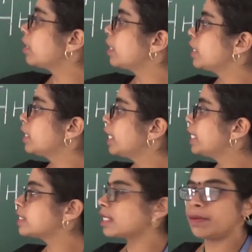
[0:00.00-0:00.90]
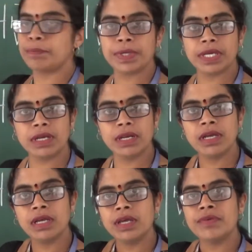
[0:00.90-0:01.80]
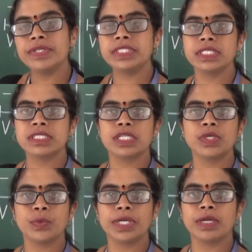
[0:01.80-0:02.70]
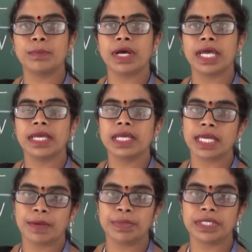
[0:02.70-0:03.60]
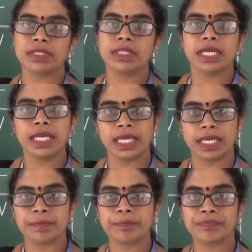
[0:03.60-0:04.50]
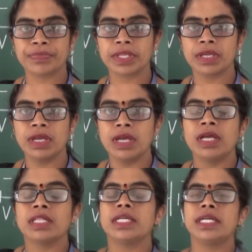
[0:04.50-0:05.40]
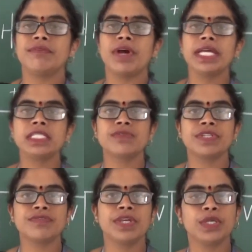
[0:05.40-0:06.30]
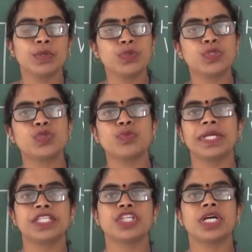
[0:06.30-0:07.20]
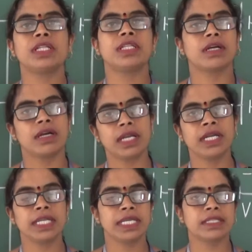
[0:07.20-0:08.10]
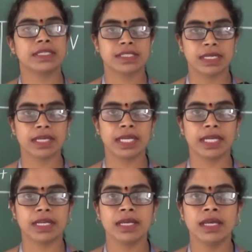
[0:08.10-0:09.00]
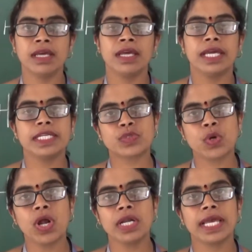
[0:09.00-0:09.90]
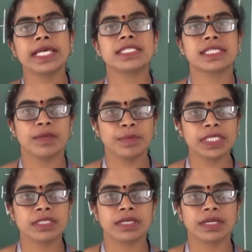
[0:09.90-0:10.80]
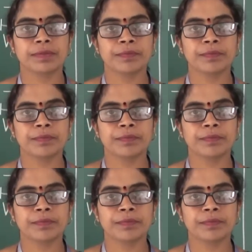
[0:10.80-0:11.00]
current is ampere, which is denoted by capital A. The device which we use to measure the current in the circuit is called as ammeter